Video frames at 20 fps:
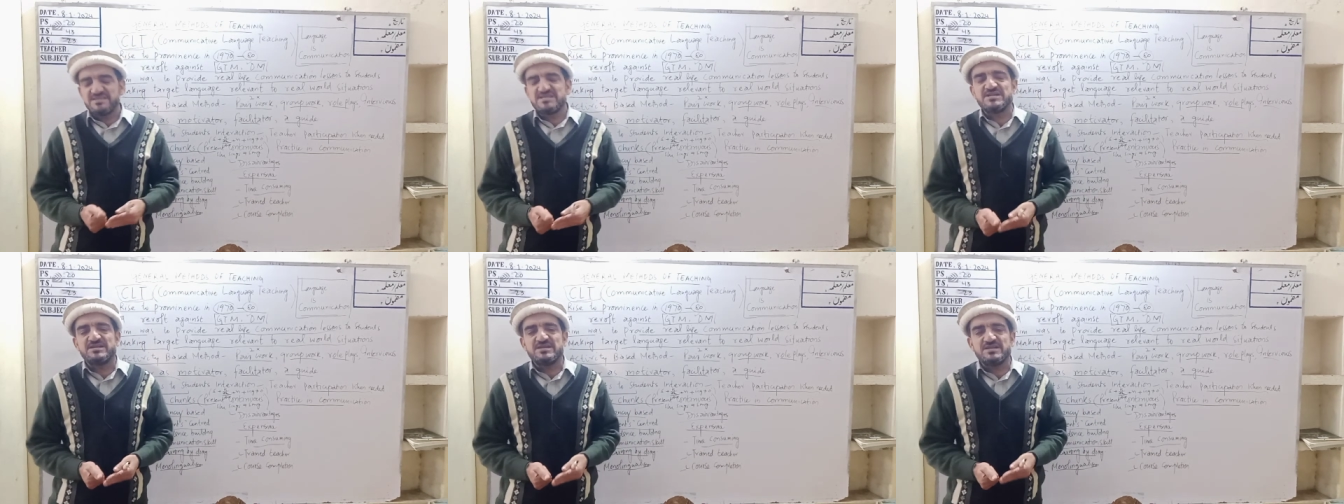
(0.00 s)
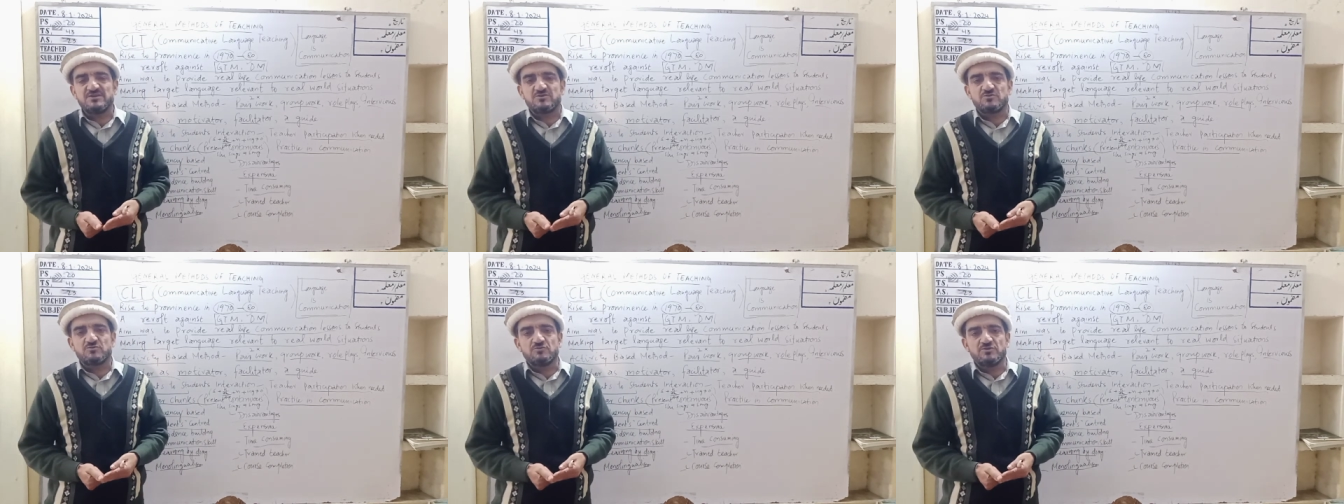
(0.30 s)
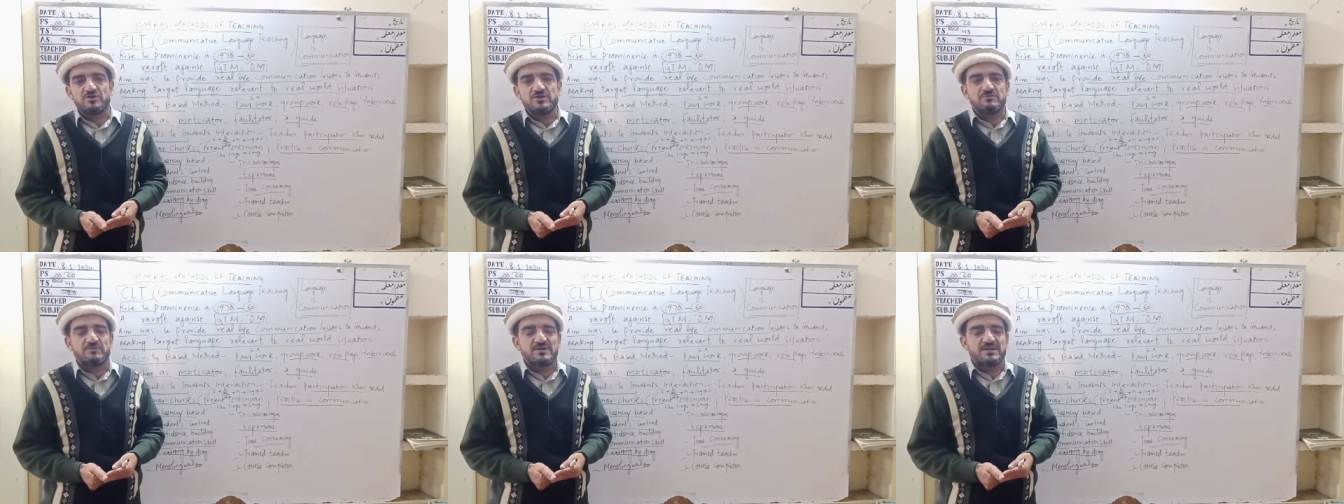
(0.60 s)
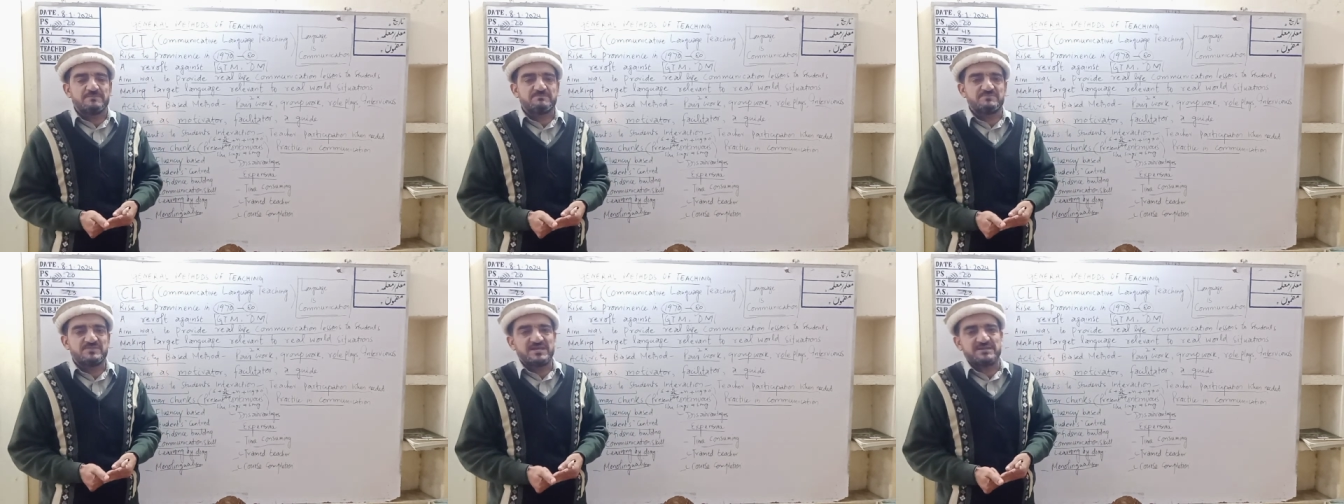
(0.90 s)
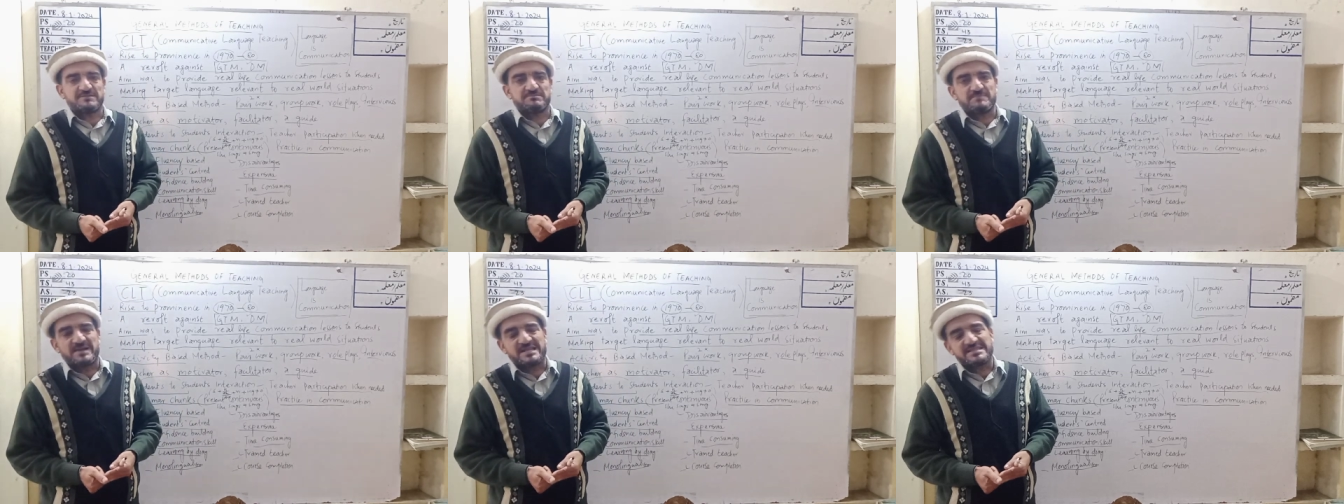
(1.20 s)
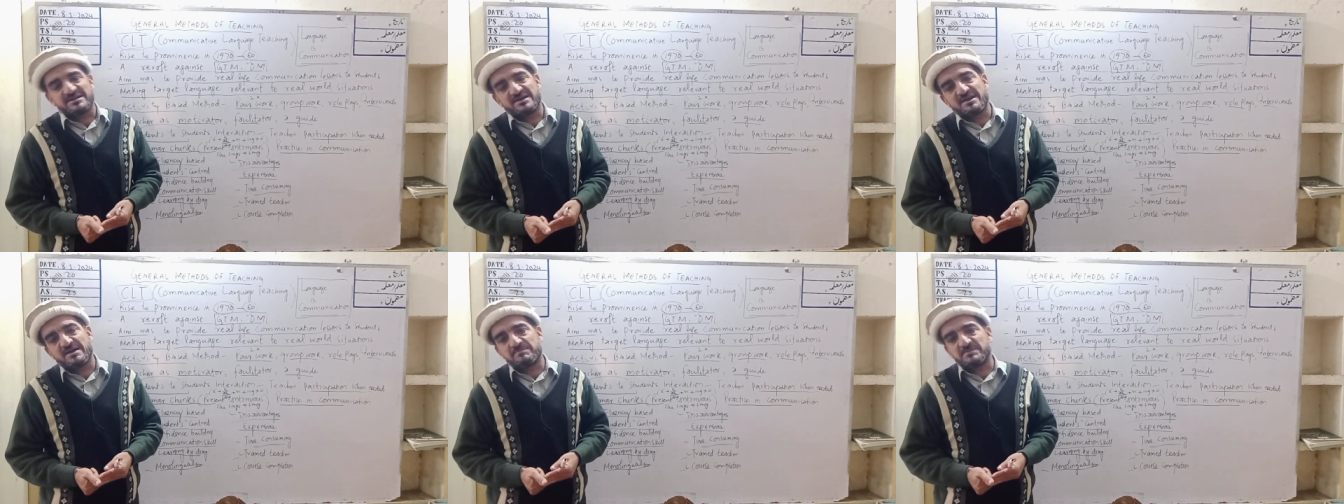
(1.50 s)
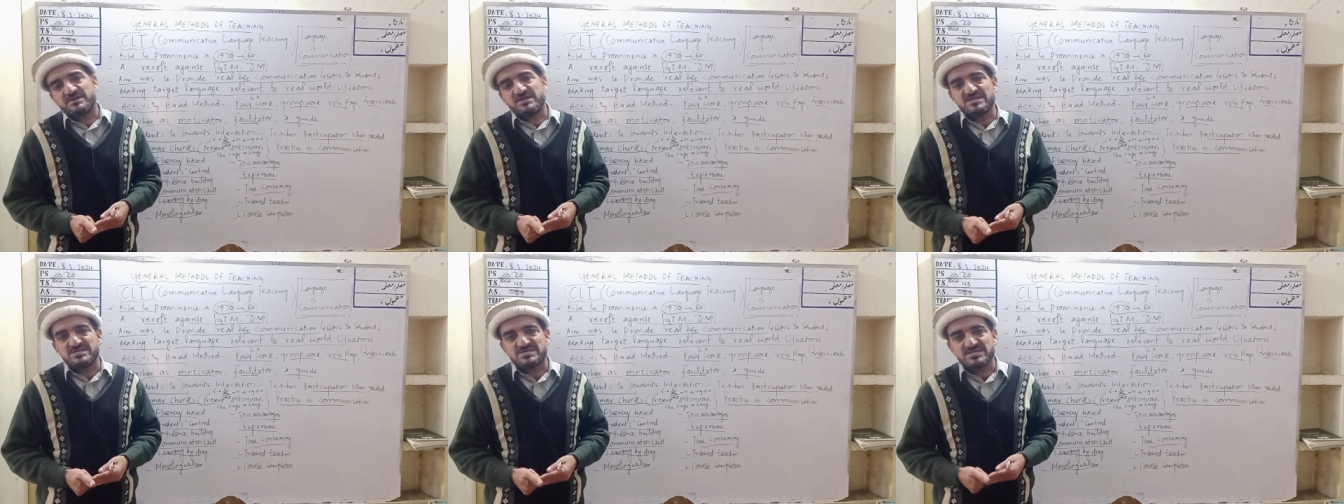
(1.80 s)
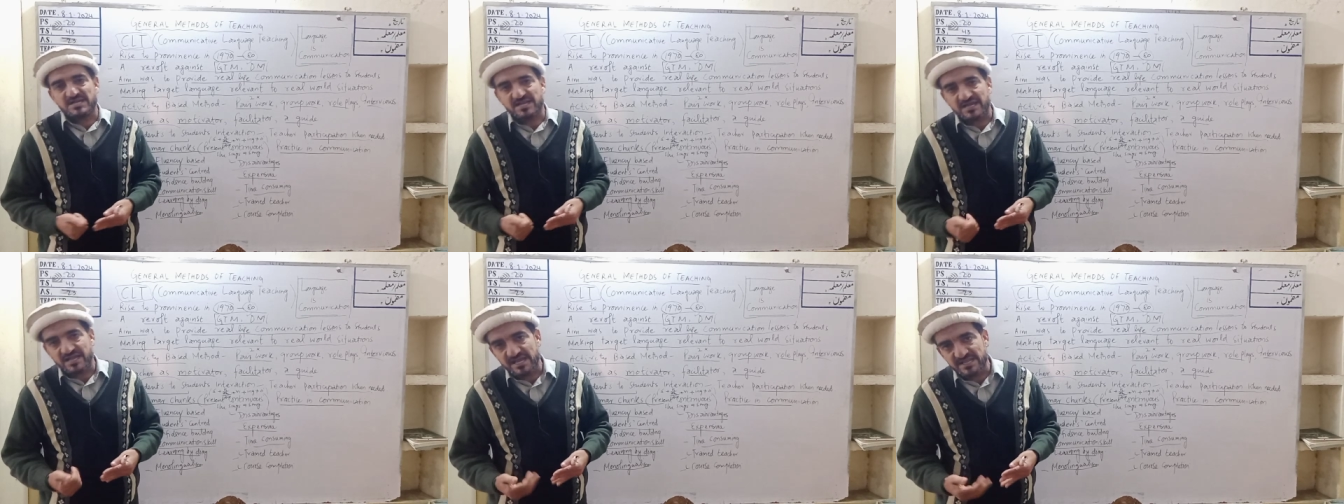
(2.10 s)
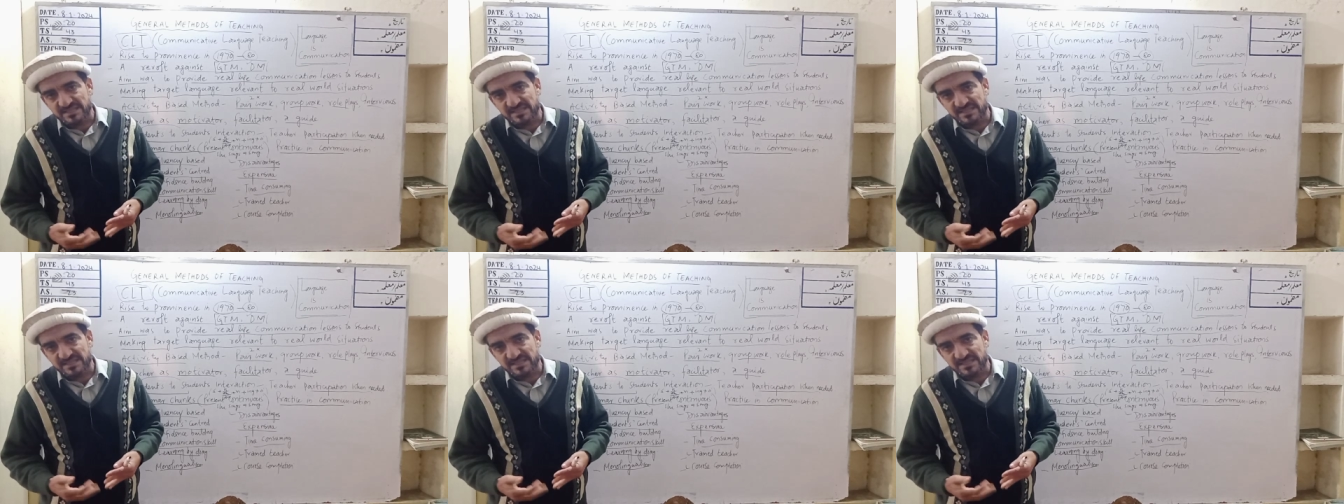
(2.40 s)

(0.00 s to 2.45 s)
needed to develop this method of teaching